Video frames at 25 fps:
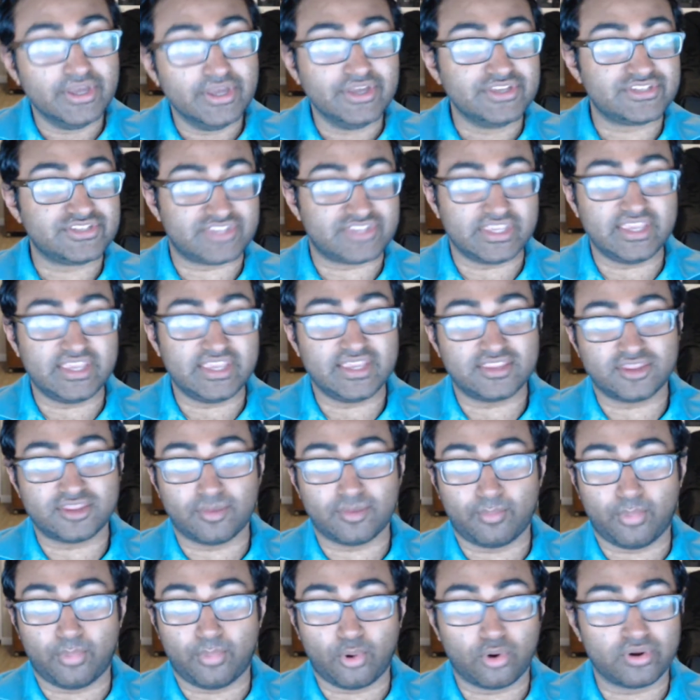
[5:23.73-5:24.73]
Seeing the
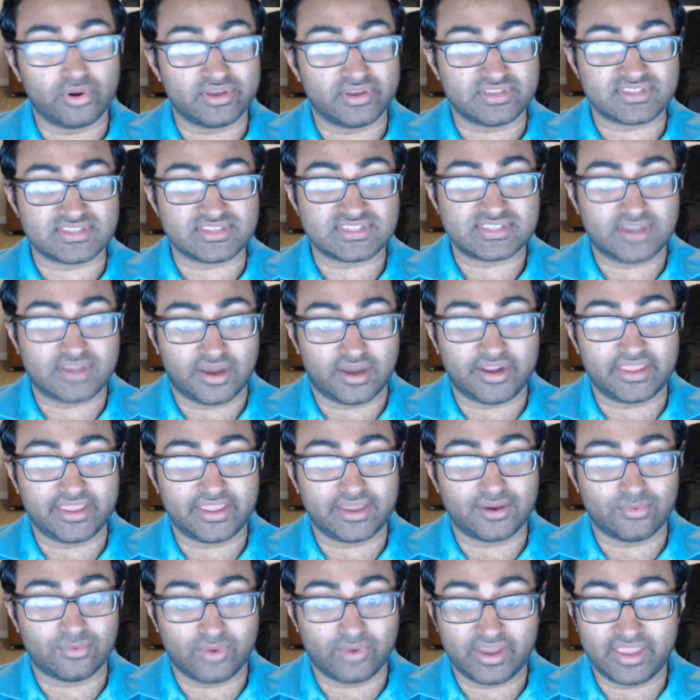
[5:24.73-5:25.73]
boy scudding
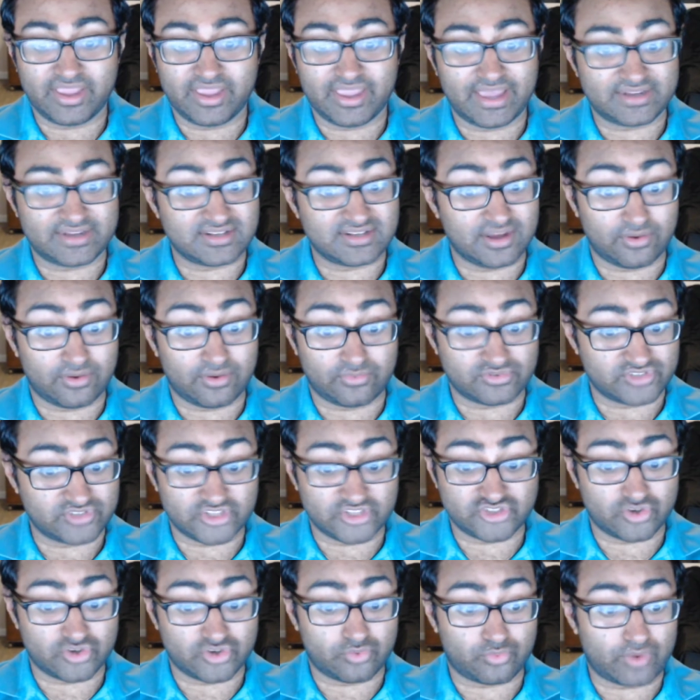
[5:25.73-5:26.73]
away at a,
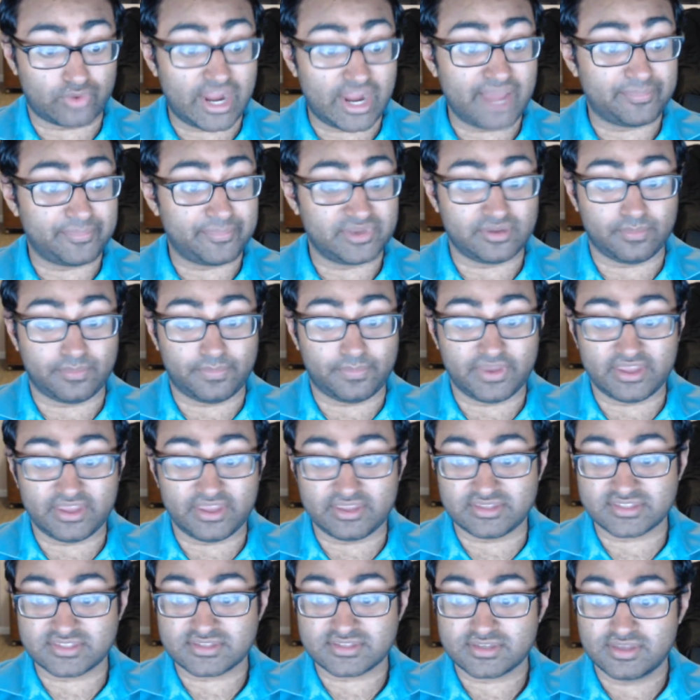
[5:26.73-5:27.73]
such a rapid
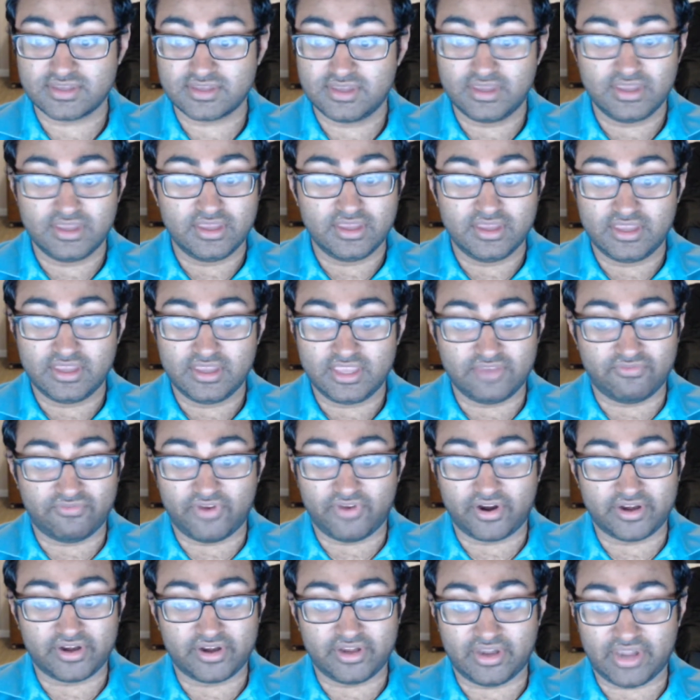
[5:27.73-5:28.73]
pace, he
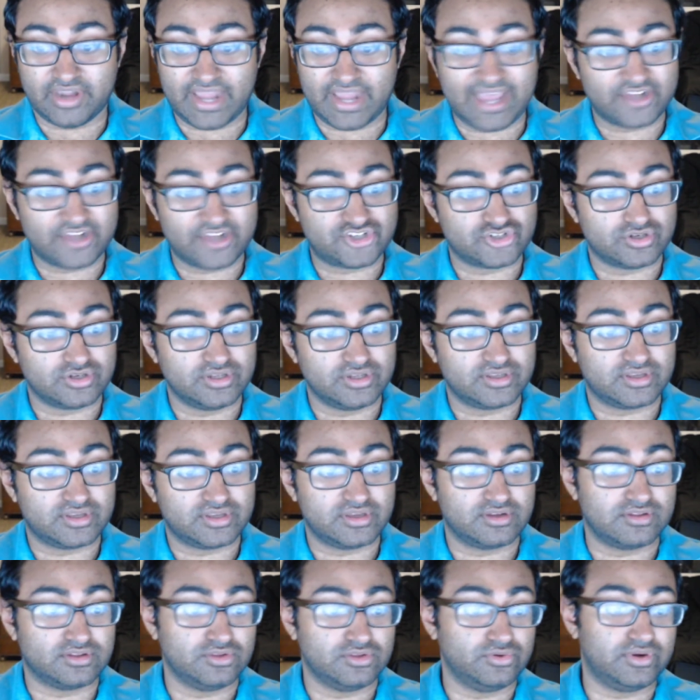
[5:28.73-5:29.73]
very naturally
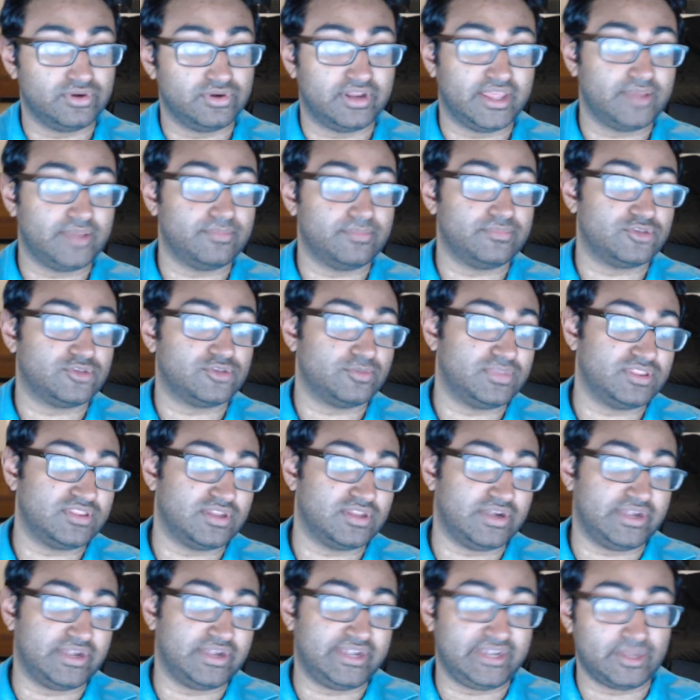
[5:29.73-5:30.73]
concluded him to be the
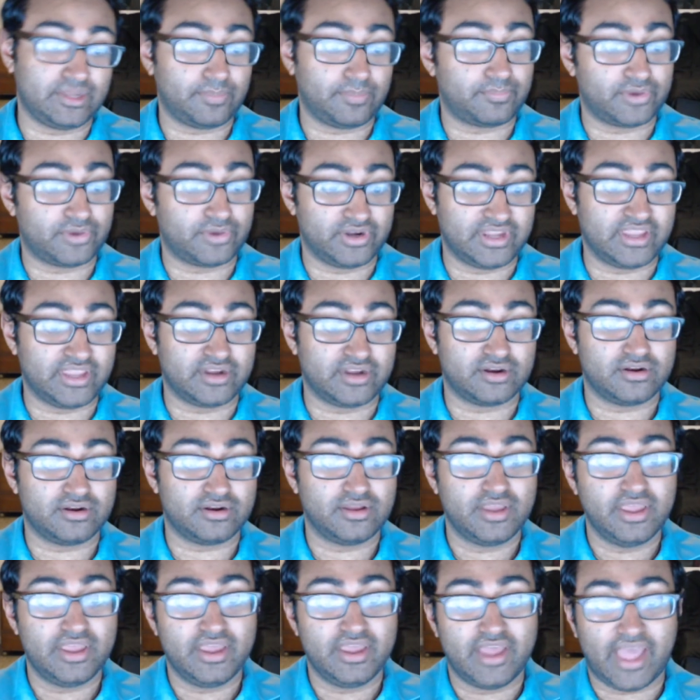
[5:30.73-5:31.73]
depredator,
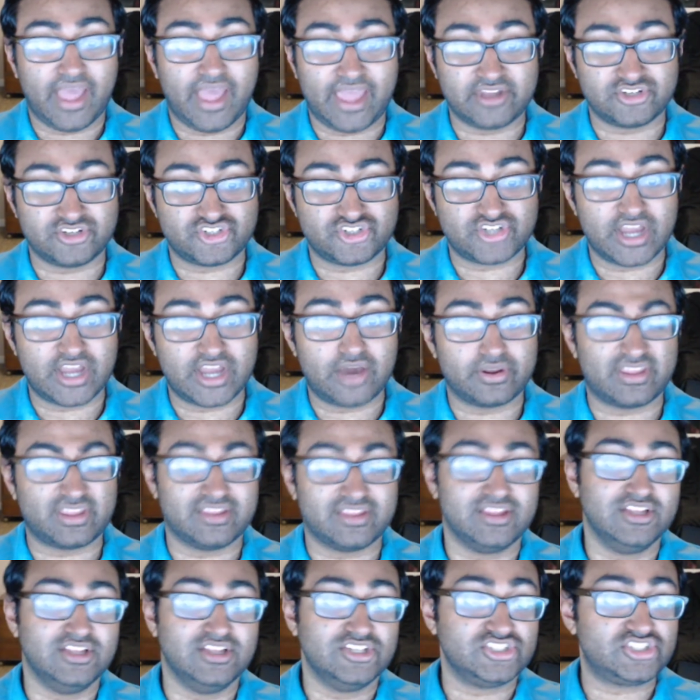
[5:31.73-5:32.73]
and shouting,
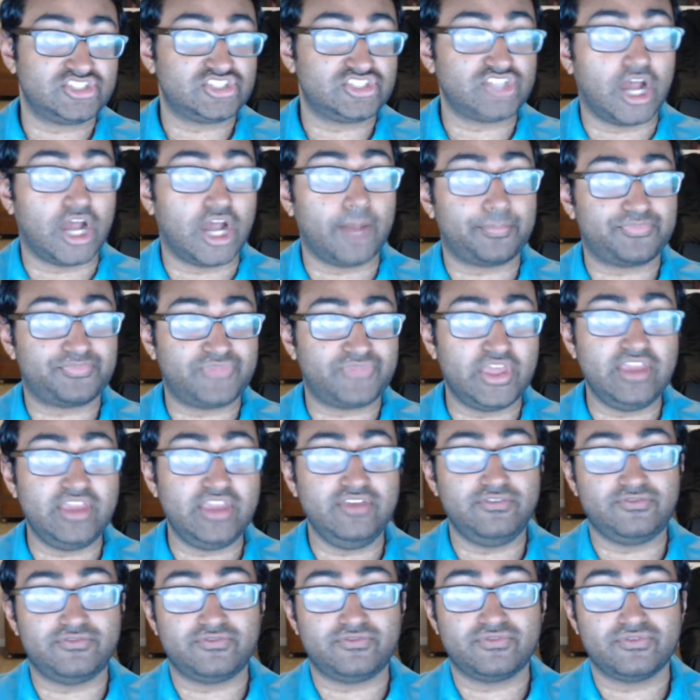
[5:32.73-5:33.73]
Stop
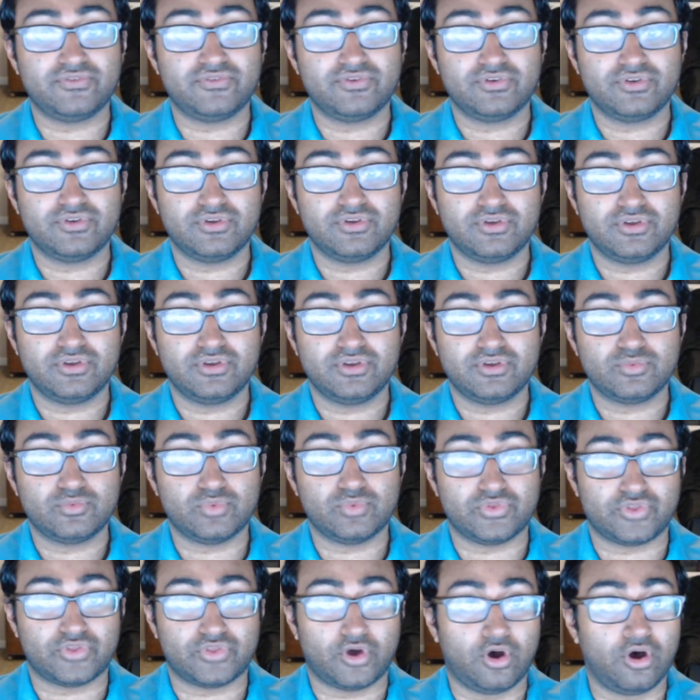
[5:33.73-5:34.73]
thief!
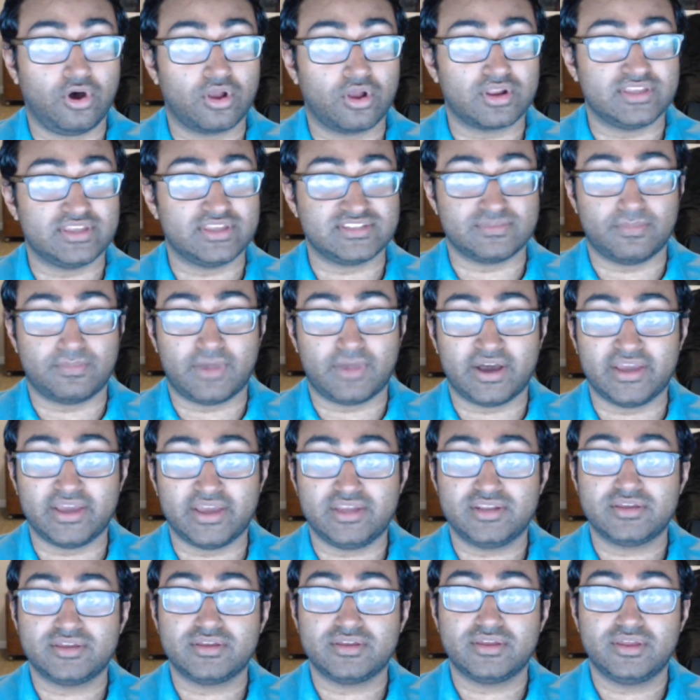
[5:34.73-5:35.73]
with all his
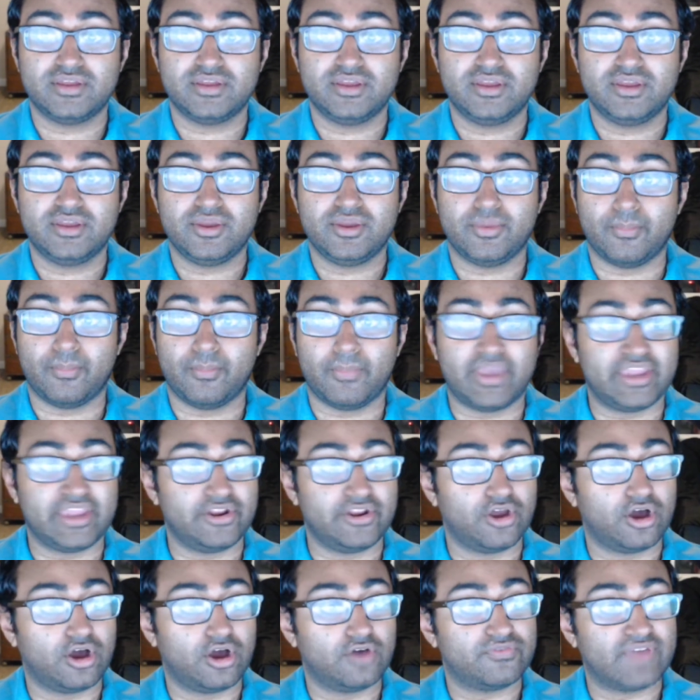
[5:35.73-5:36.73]
might, made
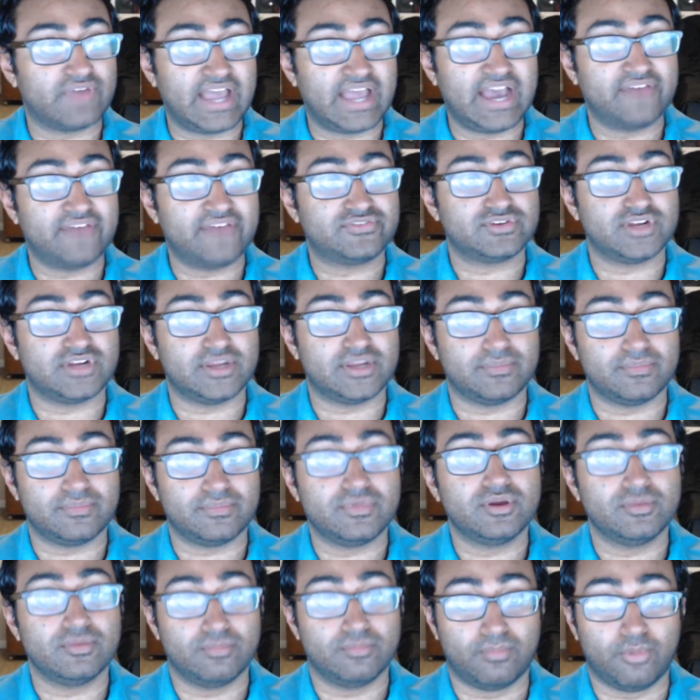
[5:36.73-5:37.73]
off after him,
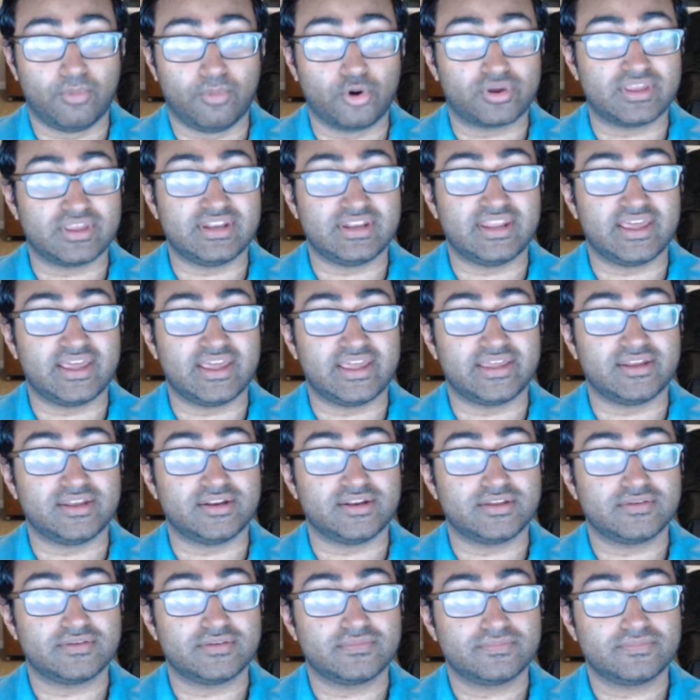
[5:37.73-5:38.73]
book in hand.